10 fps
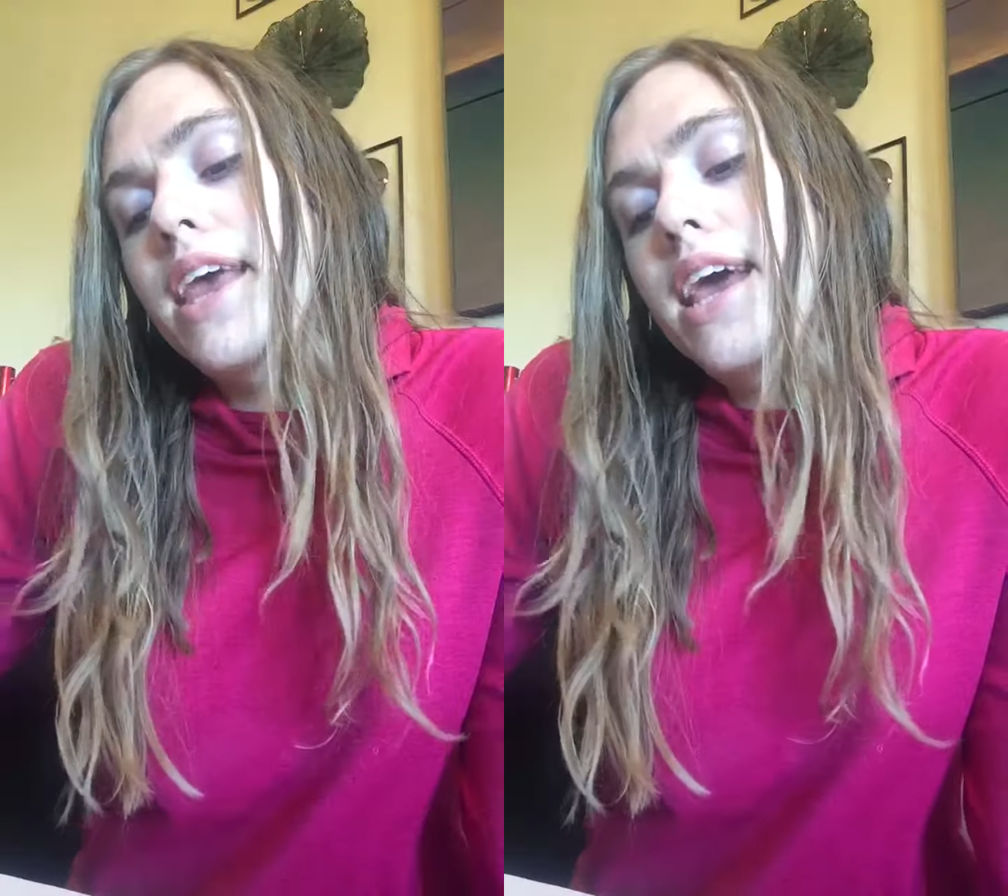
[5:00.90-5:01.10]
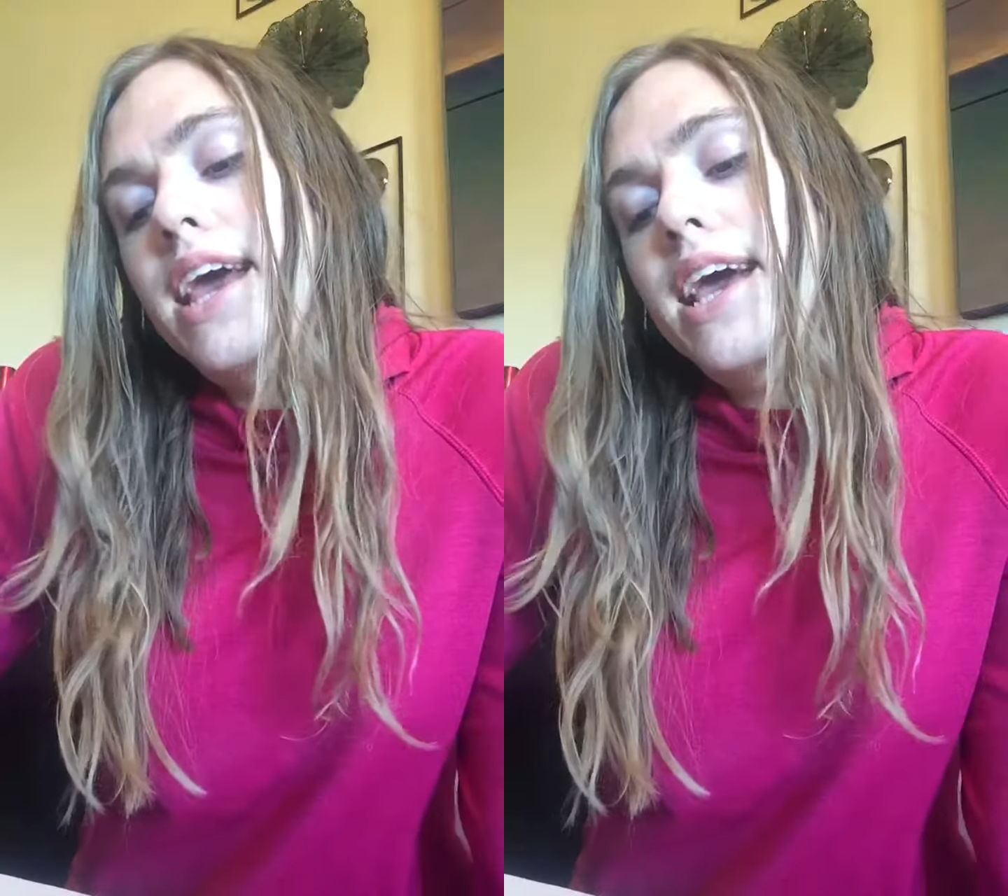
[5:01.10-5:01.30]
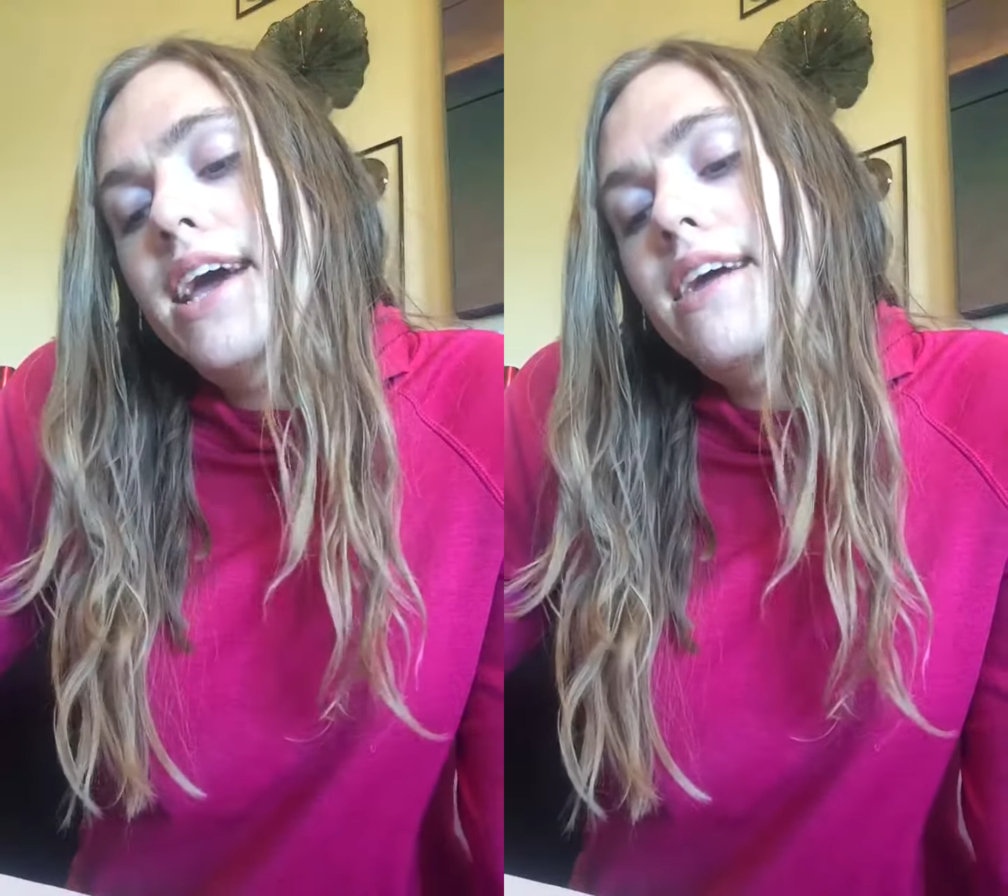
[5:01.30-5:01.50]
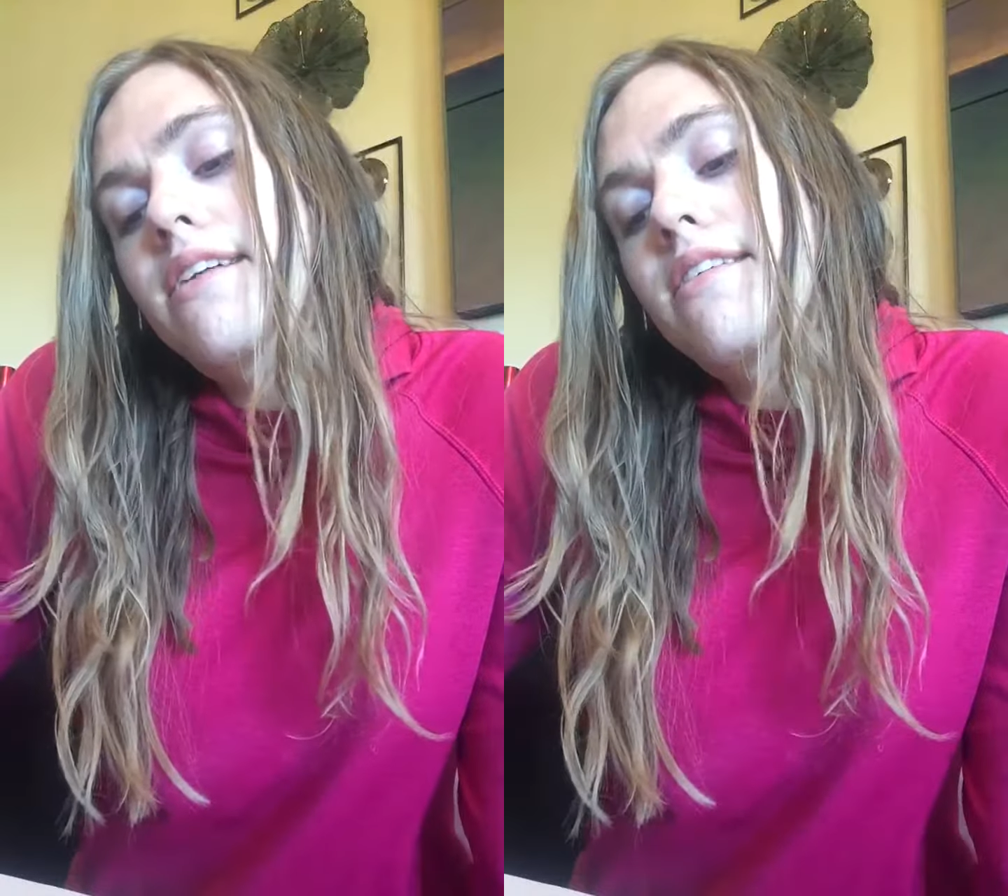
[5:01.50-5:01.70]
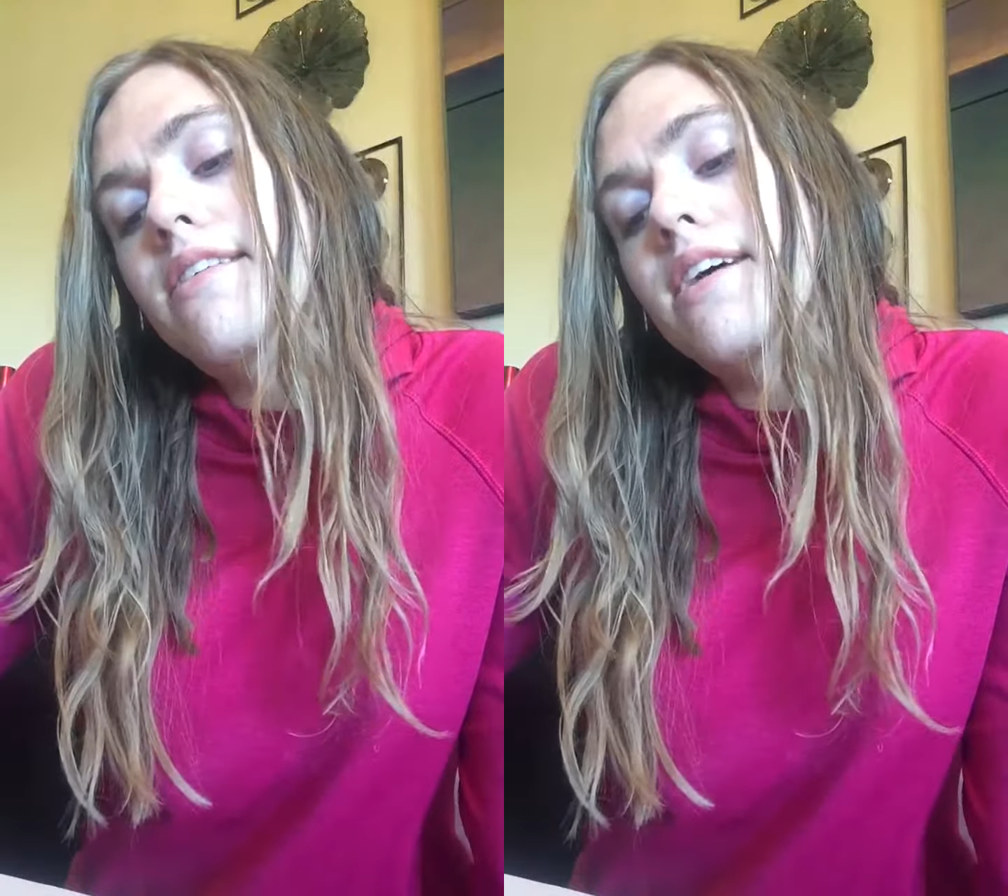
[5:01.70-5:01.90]

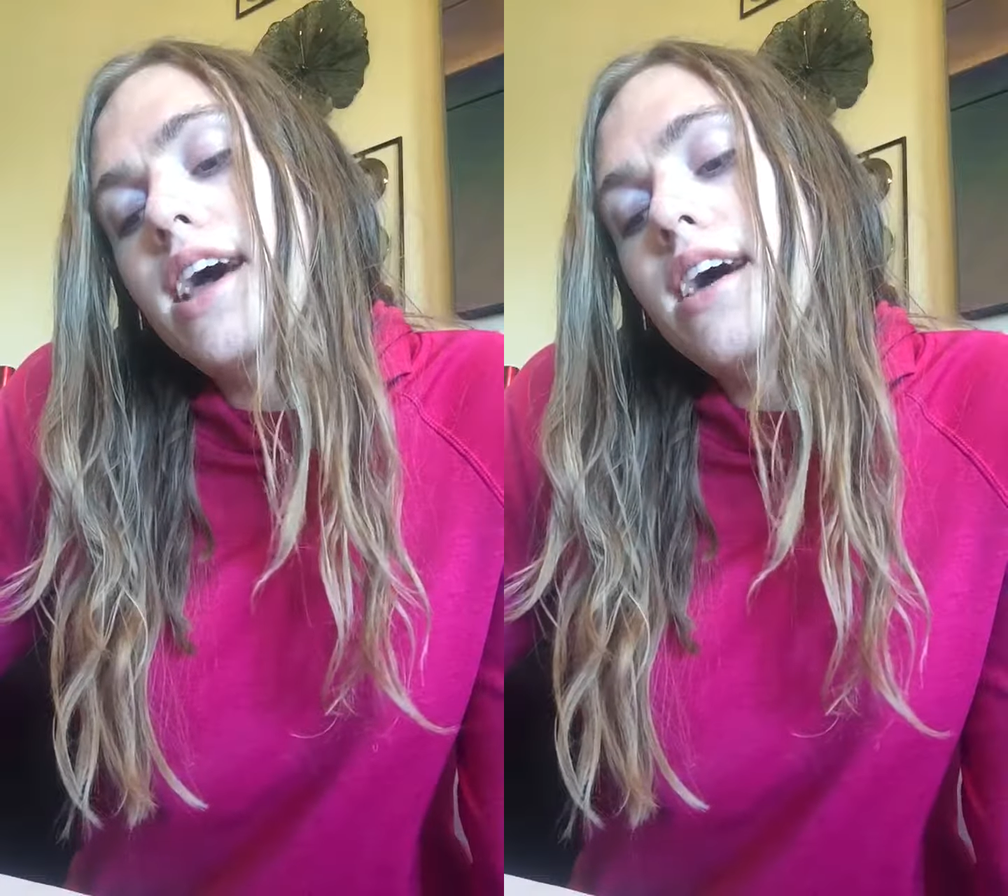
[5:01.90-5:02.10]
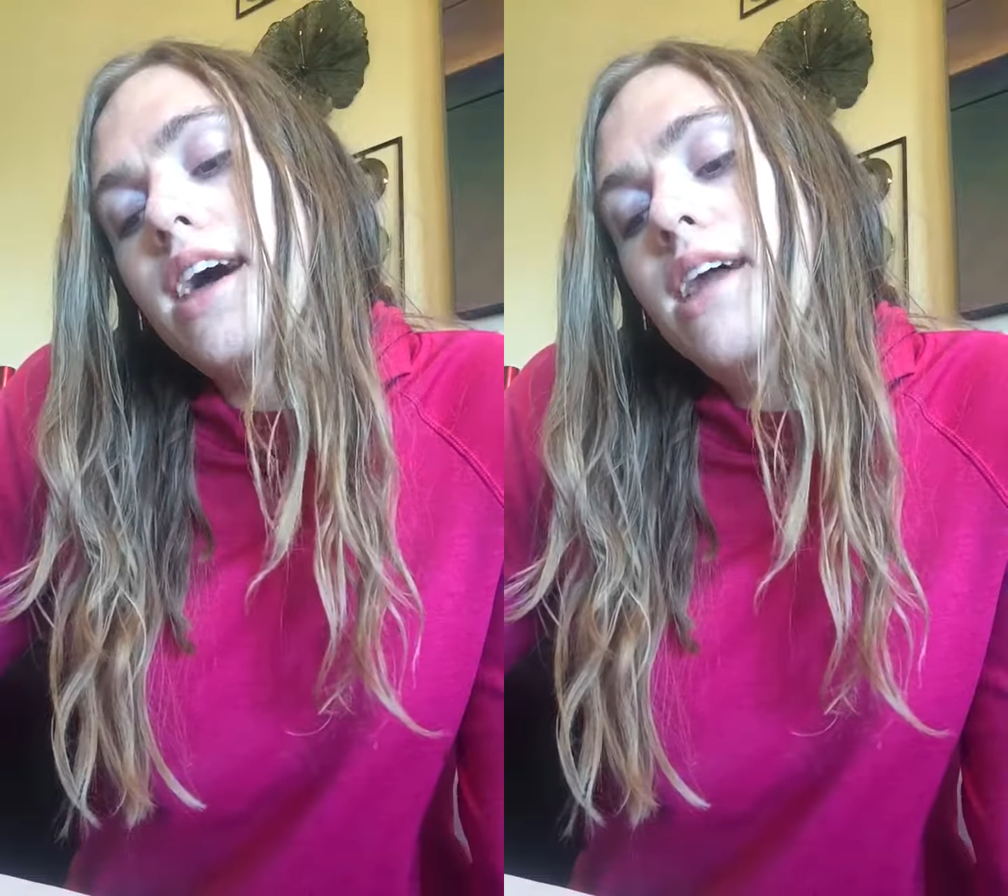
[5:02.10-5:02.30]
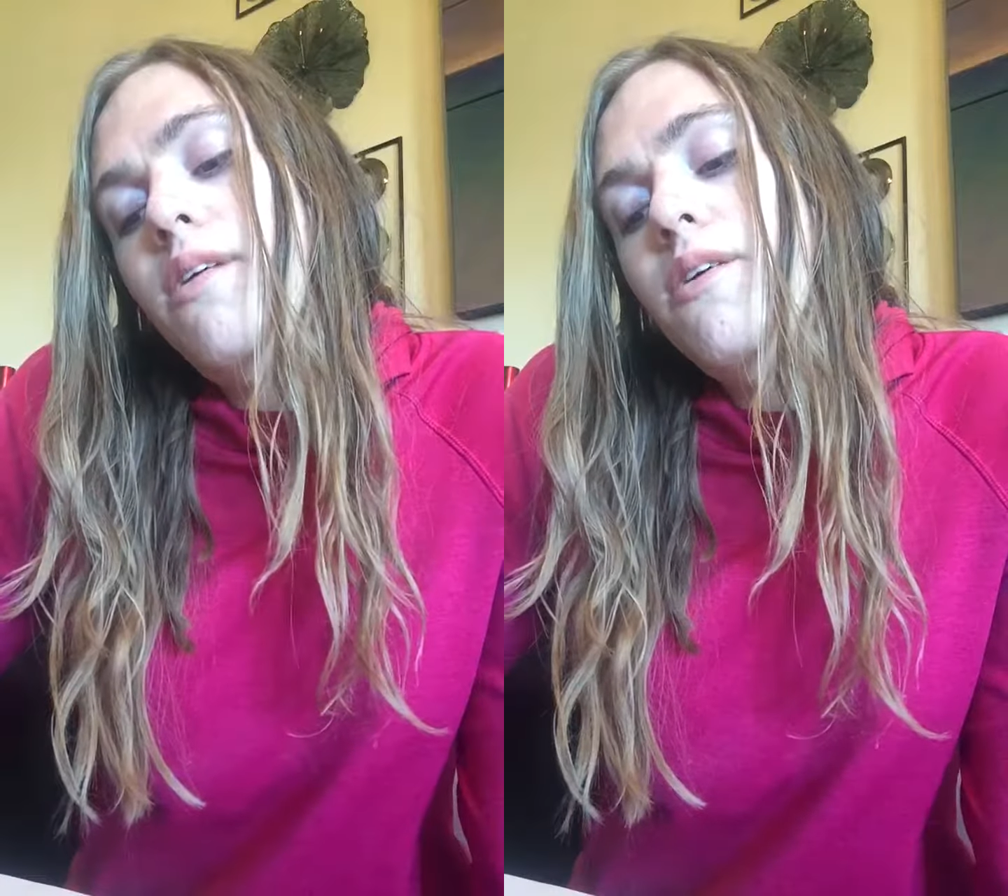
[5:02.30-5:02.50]
And I know